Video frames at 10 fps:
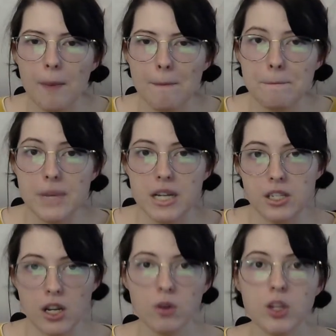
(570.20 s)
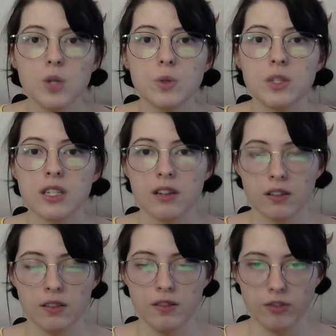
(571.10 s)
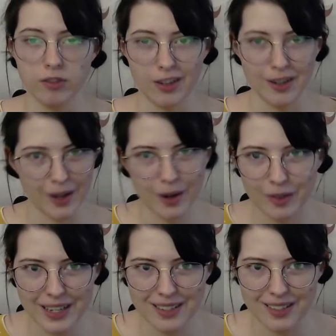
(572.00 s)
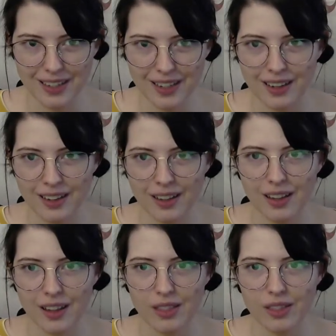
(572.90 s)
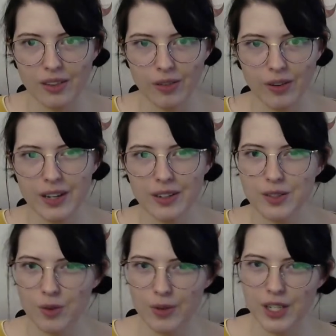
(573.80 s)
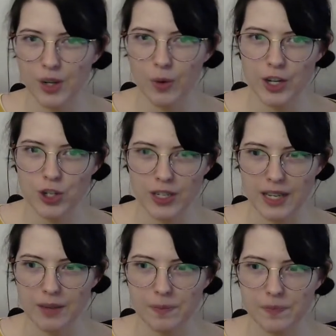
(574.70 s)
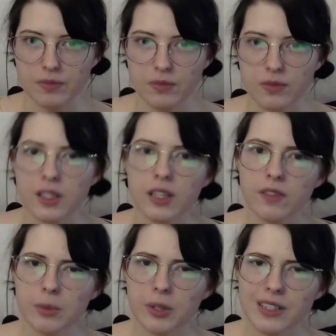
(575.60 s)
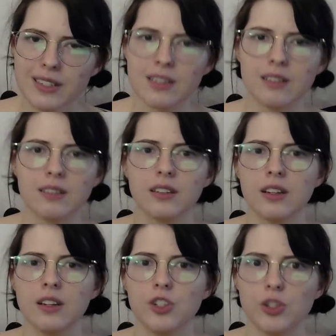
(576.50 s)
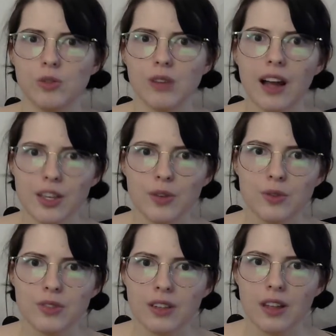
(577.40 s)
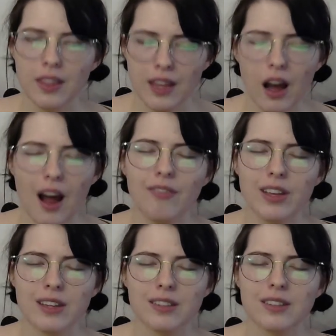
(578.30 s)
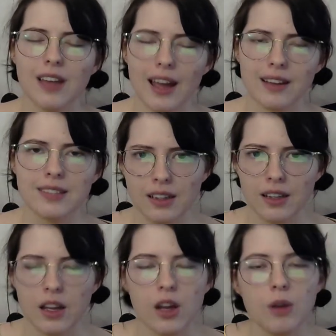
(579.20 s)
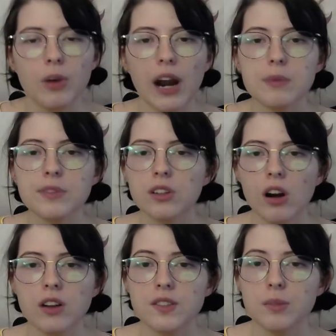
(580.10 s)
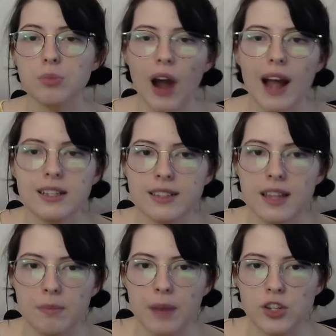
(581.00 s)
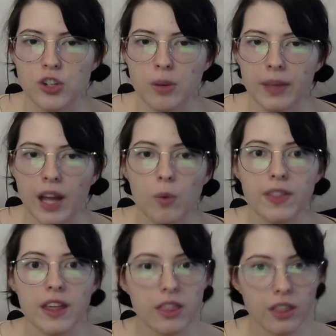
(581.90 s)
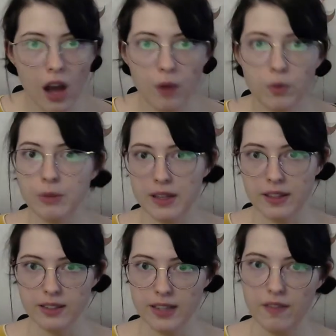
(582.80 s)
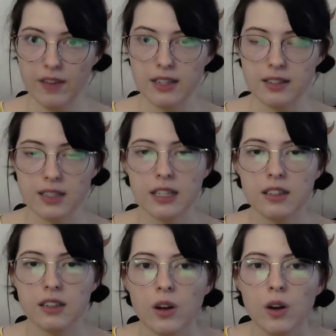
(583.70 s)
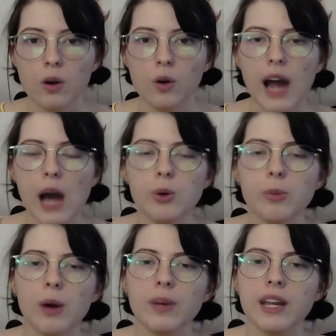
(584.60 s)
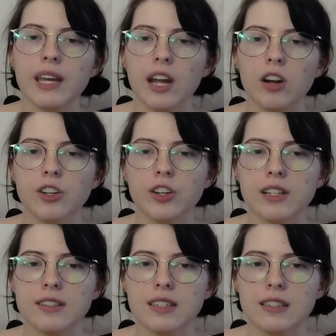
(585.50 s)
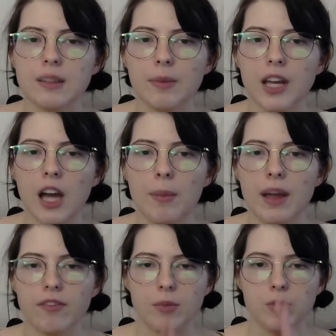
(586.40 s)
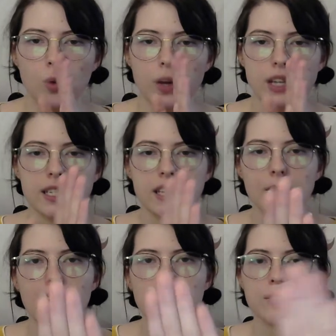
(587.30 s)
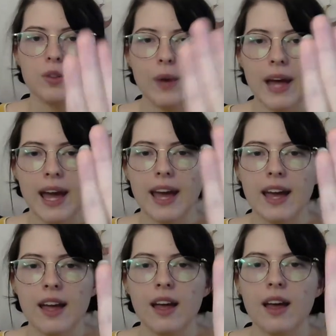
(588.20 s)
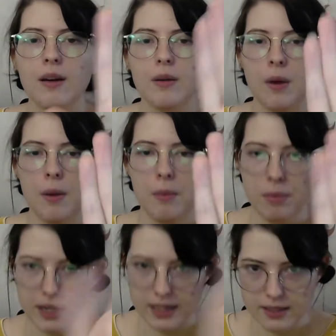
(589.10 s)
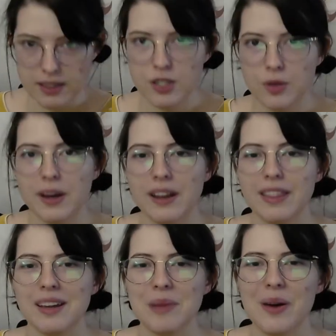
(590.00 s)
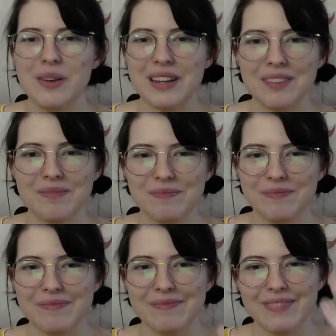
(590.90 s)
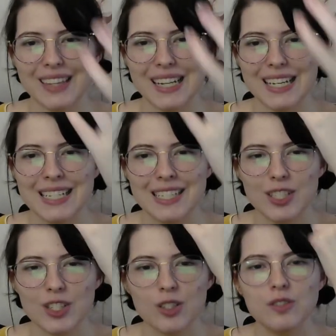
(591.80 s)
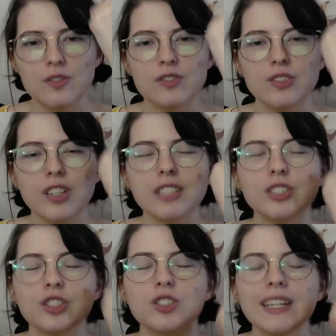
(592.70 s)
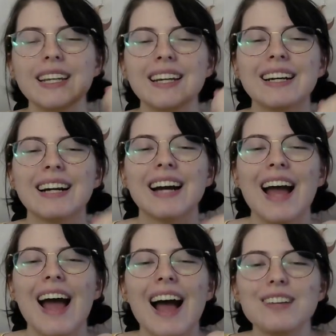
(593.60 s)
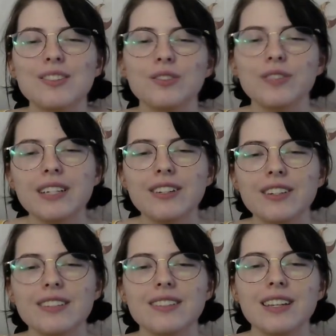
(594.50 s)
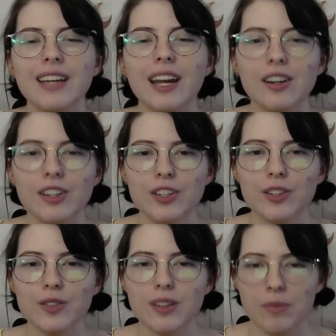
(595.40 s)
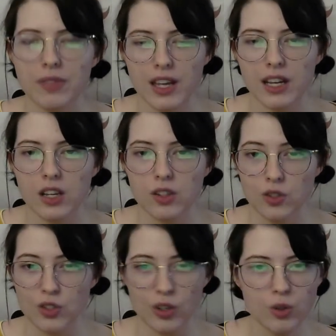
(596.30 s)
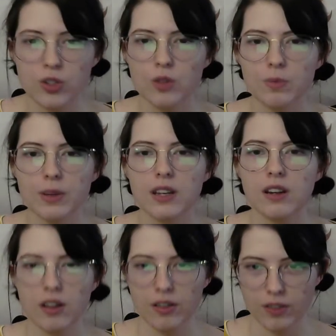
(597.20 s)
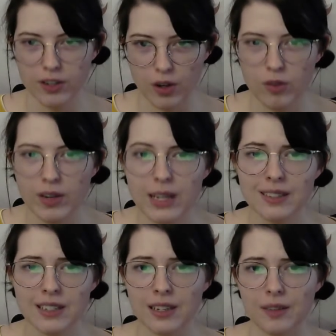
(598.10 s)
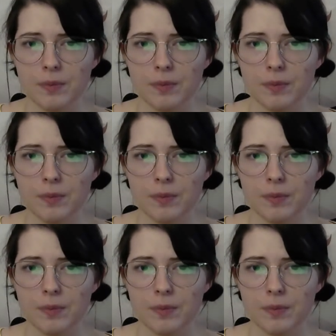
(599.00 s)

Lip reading: but don't use it for no reason, the reader is going to question it. Give them a reason to not use the obvious exit. Perhaps a guard surprised them by jumping out what they thought would be the safe exit. Or how about when a character can see something coming from 20 miles away, but doesn't do anything about it? It's so frustrating as a reader to see a character do something so stupid for no reason.